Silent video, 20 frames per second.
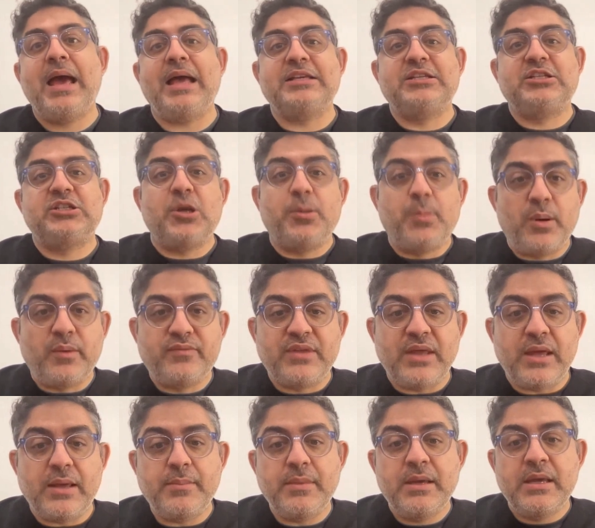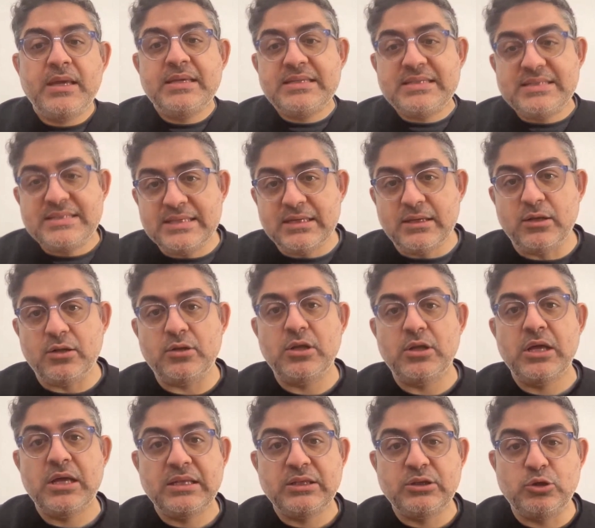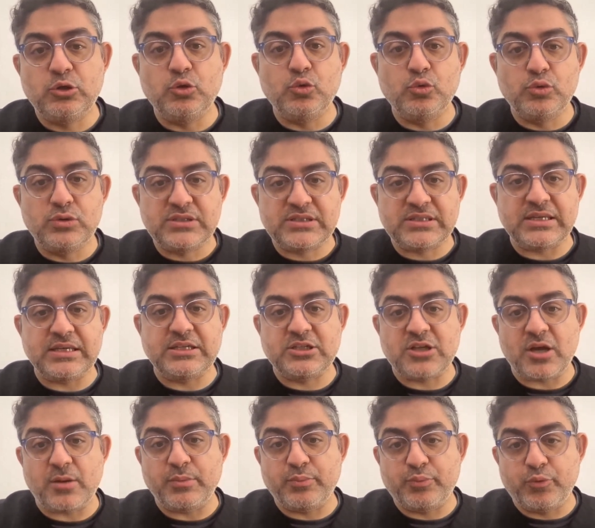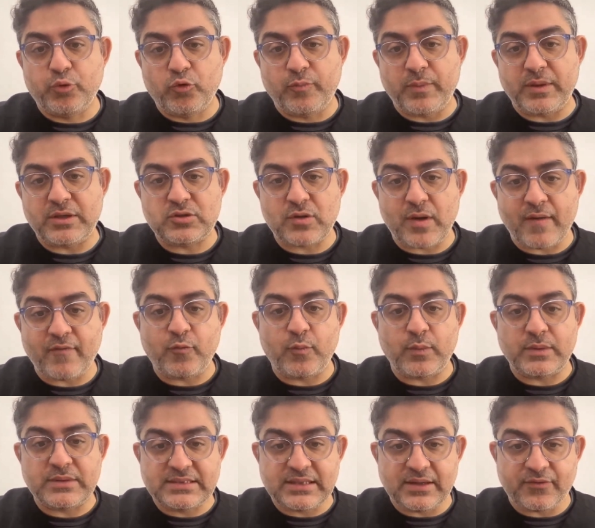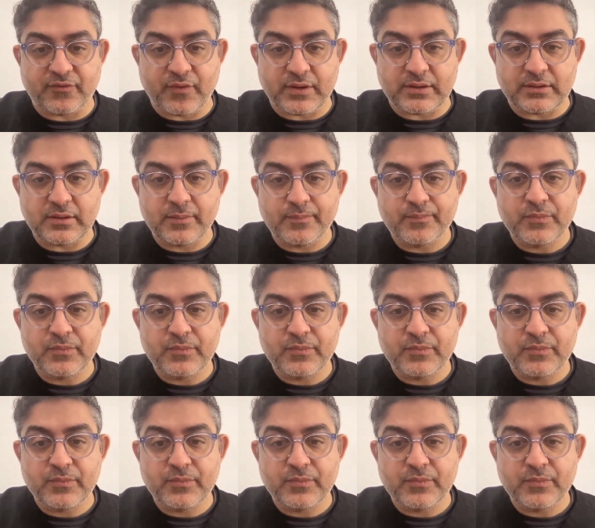and some of them still do see some improvement, so everyone's different.